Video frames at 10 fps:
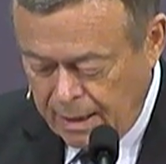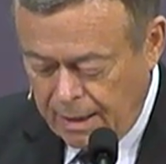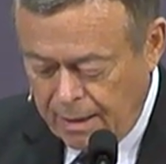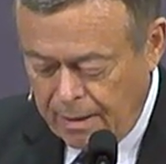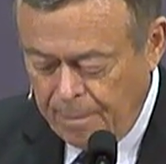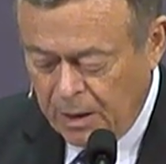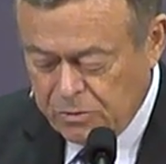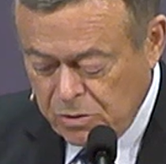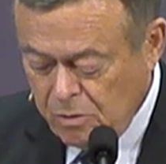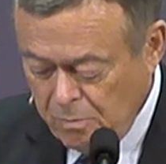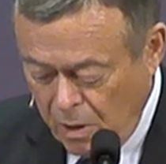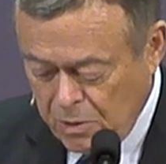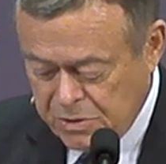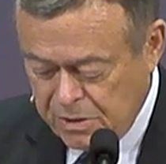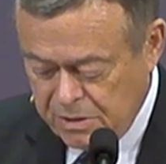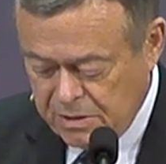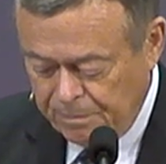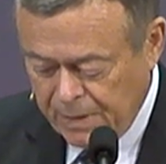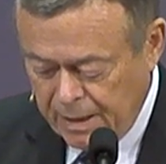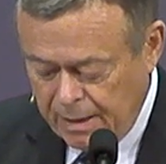um, to Moses
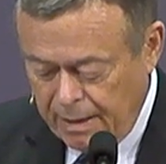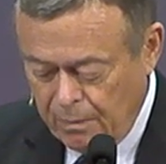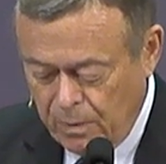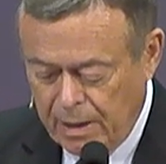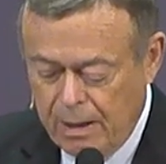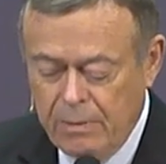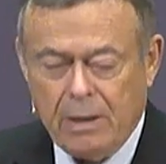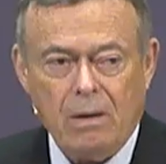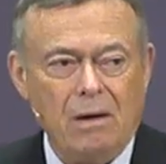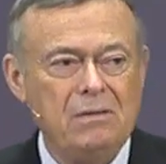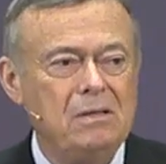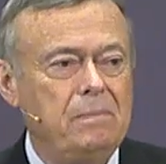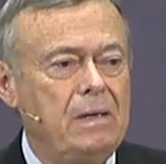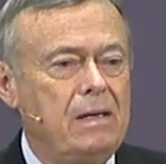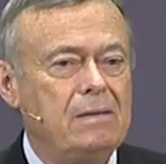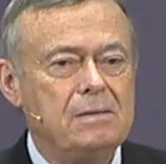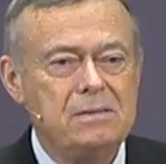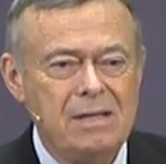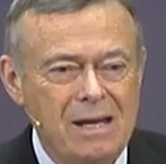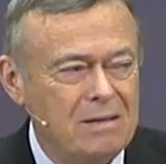in what I regard to be the
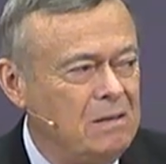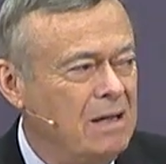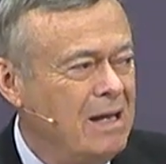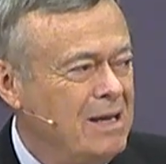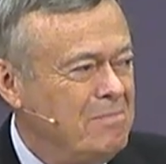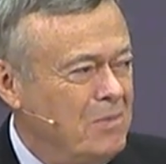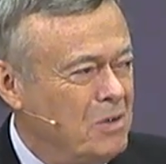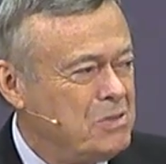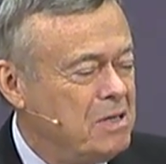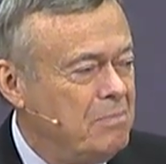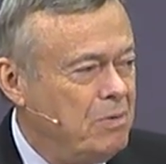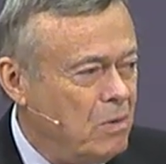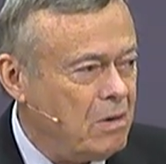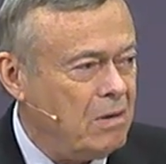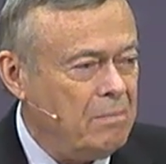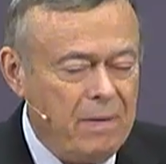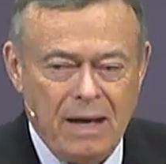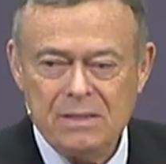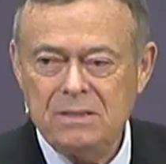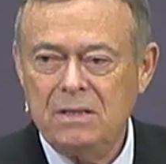single most important
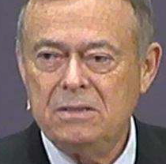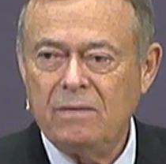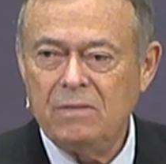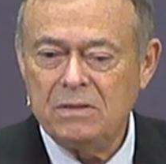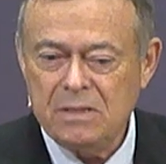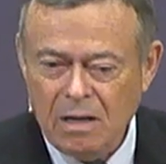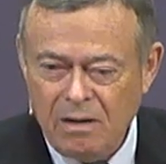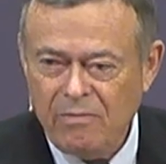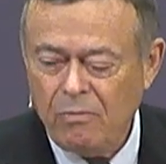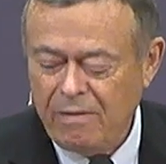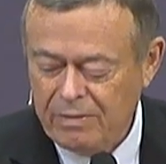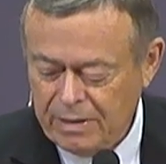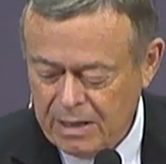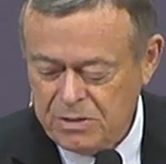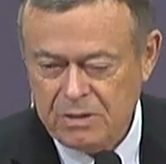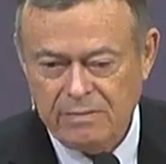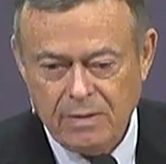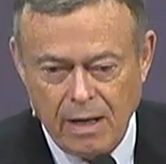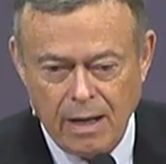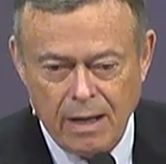passage of the self revelation of
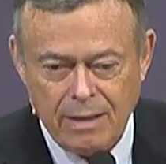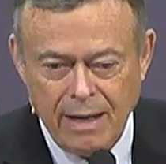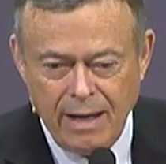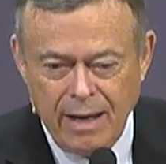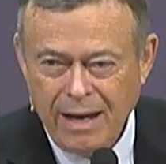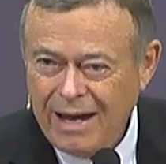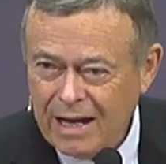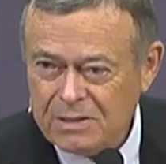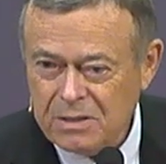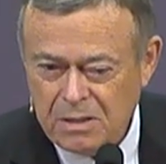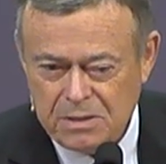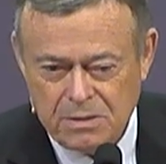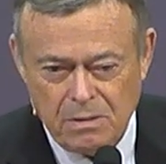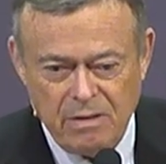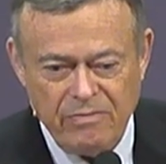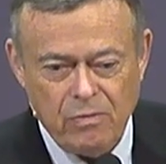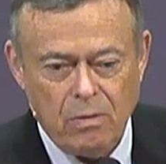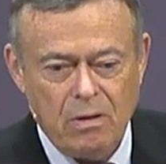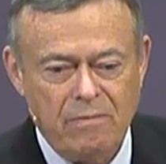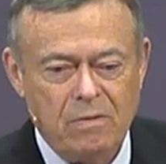God, Exodus
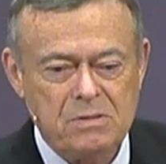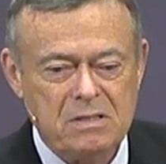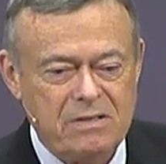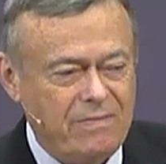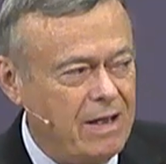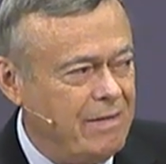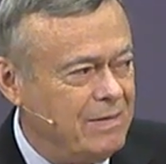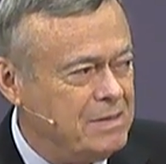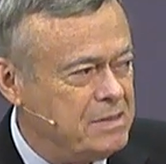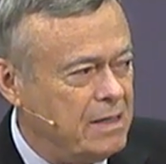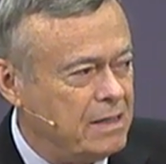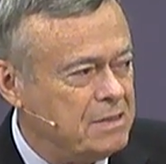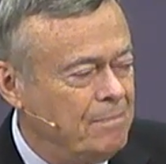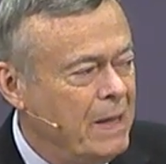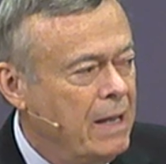34, verses 5 and 6.